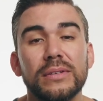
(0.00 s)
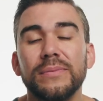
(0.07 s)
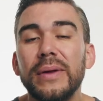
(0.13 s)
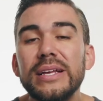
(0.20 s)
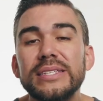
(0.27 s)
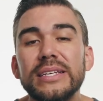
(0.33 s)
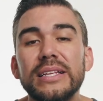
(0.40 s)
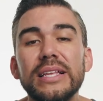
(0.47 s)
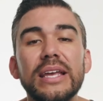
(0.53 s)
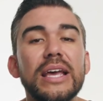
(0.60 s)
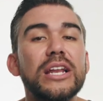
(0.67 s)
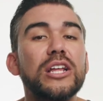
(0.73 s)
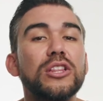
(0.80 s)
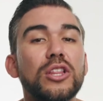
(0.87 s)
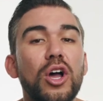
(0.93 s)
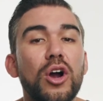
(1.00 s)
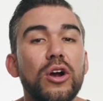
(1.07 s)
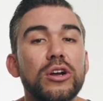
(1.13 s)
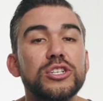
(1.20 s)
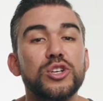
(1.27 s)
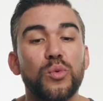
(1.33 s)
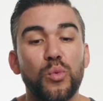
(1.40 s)
basically an
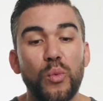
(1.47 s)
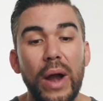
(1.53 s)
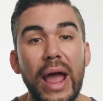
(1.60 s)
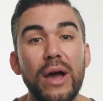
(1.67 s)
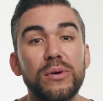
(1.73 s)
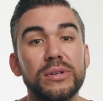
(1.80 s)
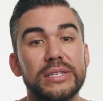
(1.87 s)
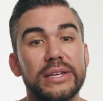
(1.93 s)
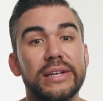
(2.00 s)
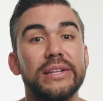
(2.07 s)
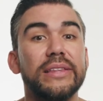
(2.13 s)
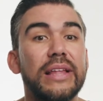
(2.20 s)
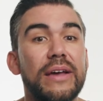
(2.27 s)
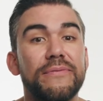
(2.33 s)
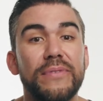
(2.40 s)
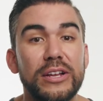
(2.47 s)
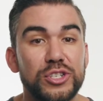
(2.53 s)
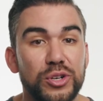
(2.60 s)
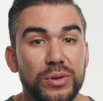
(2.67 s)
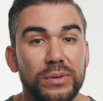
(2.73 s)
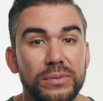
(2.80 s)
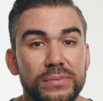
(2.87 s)
enlarged, rounded left
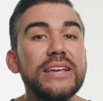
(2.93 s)
ventricle.